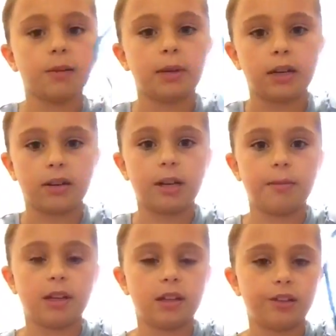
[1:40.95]
but I'll keep
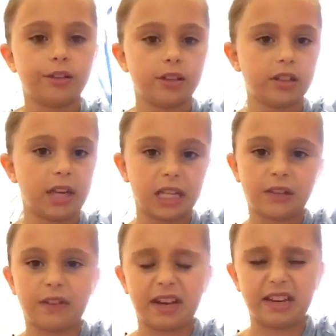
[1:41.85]
it in there just in case
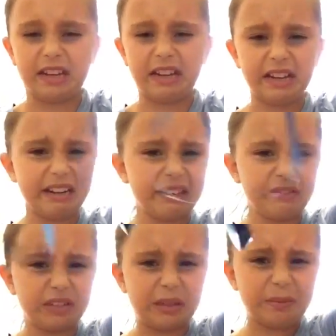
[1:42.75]
if I needed it
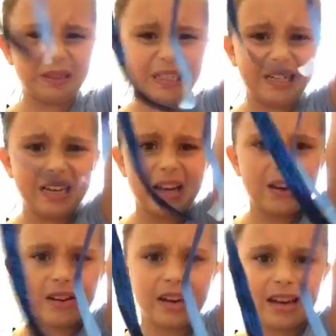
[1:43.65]
for some reason.
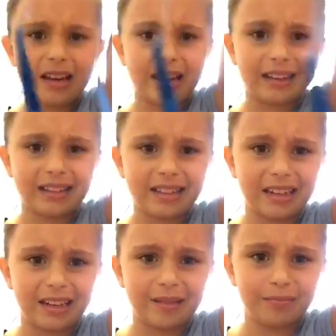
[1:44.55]
Okay, next
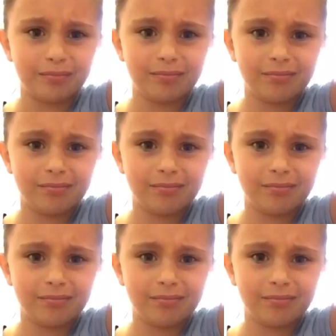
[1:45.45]
item.